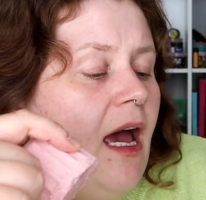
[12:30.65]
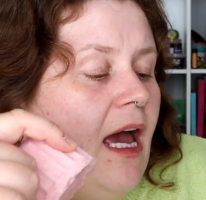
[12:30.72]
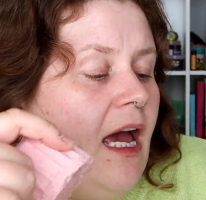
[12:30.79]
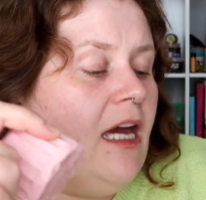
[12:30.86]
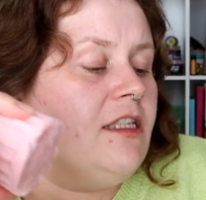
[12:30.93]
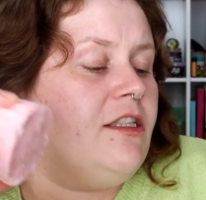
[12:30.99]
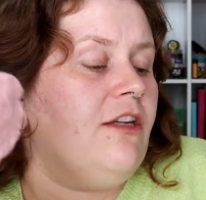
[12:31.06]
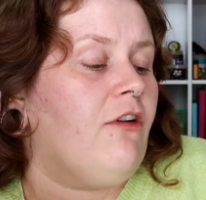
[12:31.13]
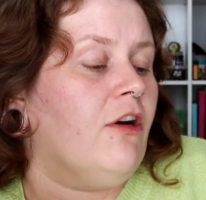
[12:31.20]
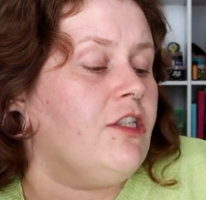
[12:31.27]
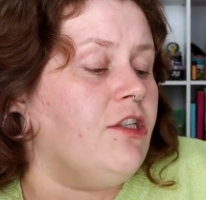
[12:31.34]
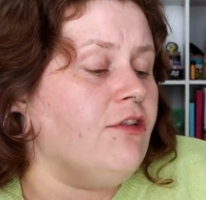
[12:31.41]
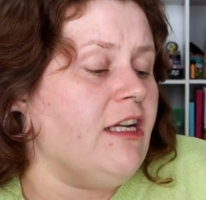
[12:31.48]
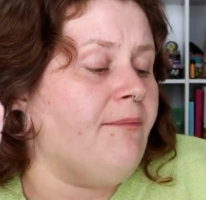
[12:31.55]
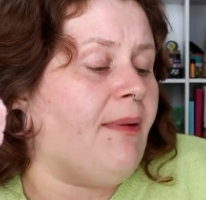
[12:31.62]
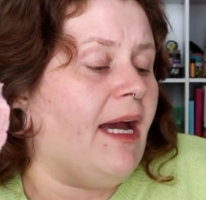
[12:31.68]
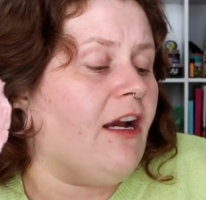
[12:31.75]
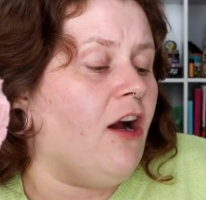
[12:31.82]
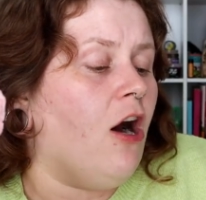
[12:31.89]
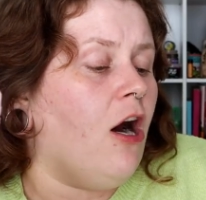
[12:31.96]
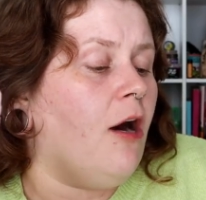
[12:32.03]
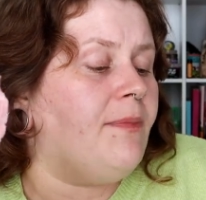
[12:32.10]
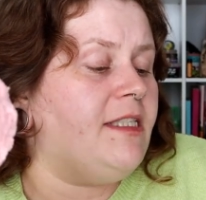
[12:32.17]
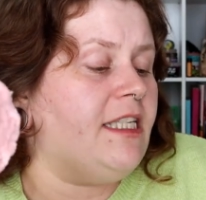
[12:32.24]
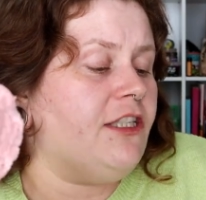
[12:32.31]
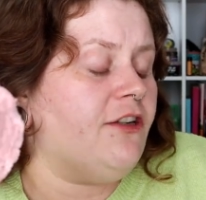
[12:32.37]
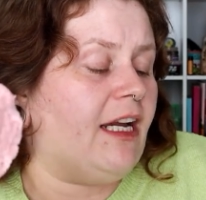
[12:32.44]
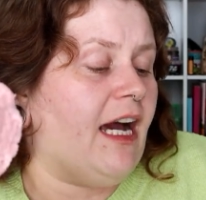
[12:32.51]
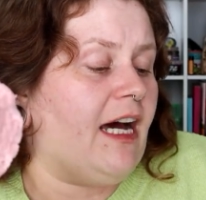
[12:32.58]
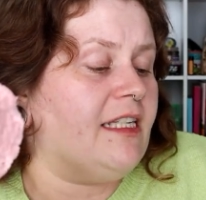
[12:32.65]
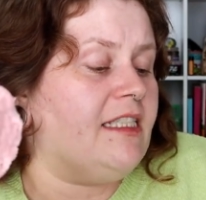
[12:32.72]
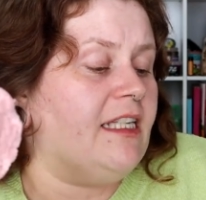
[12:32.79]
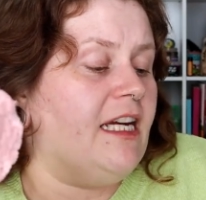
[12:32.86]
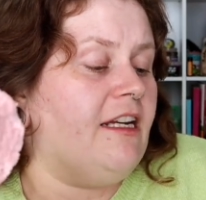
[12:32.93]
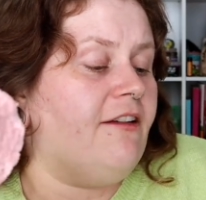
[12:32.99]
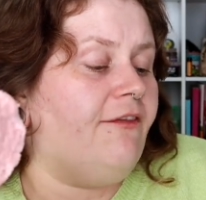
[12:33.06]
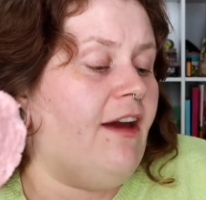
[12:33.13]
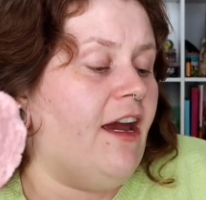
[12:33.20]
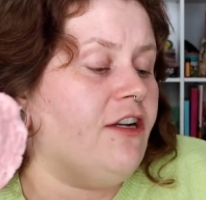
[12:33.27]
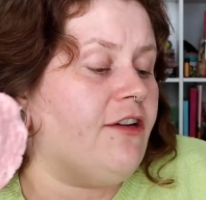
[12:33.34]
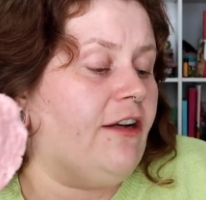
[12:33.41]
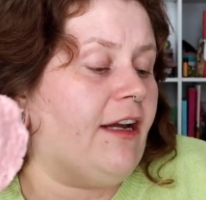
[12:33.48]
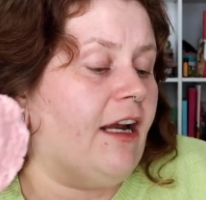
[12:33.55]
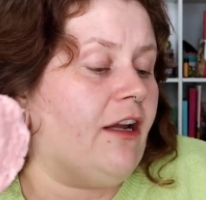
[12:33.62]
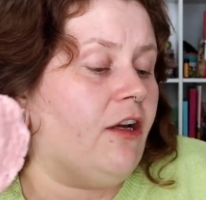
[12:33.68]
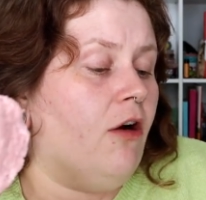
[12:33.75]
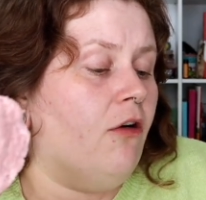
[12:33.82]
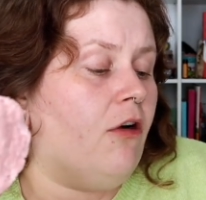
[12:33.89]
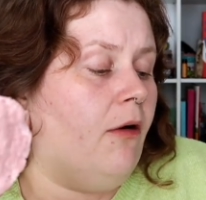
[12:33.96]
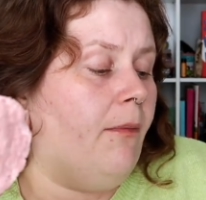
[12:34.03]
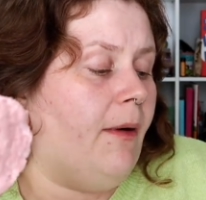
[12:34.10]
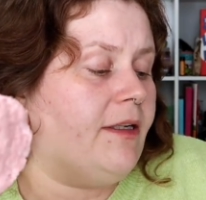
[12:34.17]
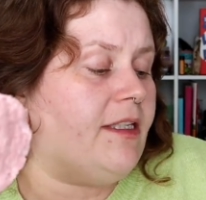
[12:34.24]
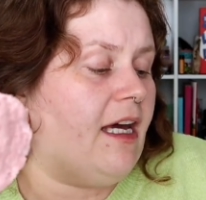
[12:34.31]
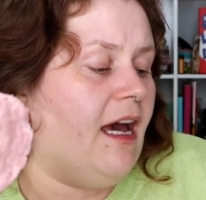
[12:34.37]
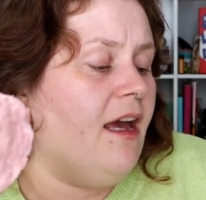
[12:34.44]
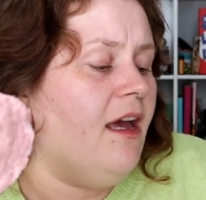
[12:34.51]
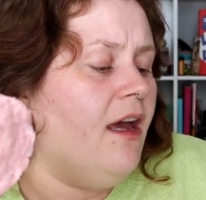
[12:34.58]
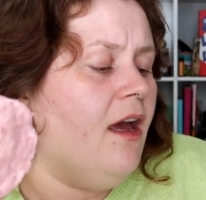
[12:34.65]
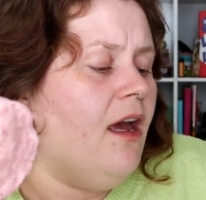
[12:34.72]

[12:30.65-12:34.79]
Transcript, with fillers: Uh, so you've got sodium bicarb, citric acid, fair trade organic cocoa butter,